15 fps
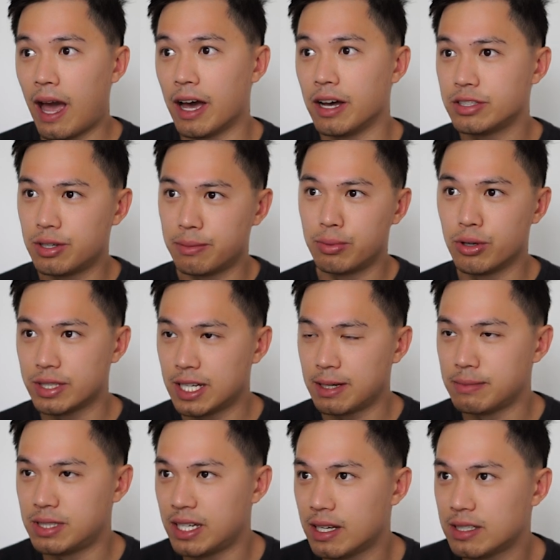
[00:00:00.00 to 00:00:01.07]
I also bought
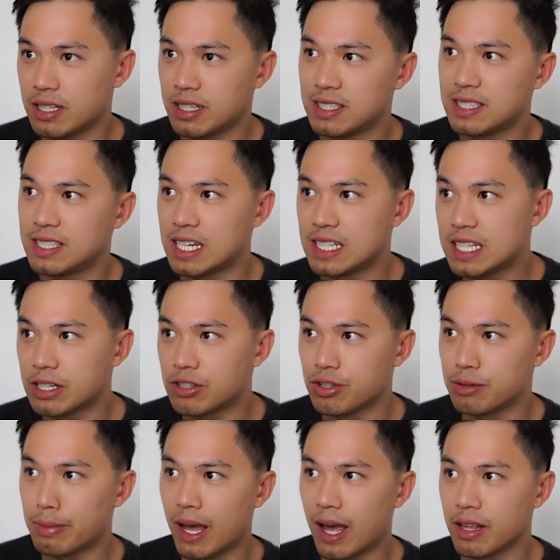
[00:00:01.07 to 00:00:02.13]
some shares in Center
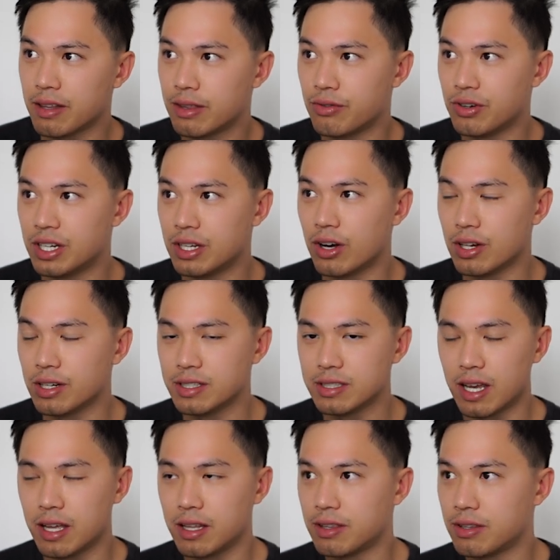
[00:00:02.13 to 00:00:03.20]
Group at
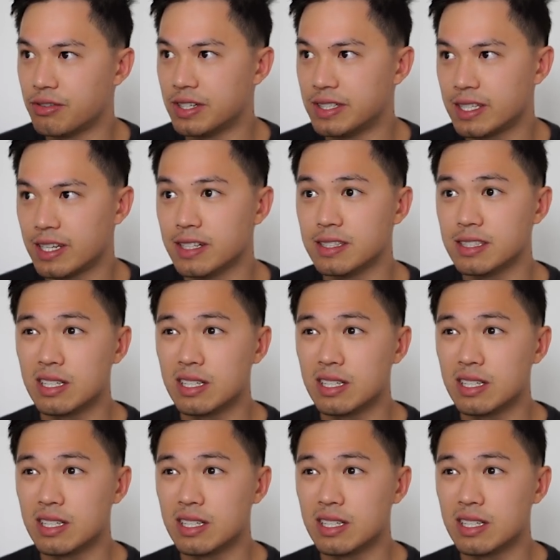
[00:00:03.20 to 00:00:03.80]
$3.03.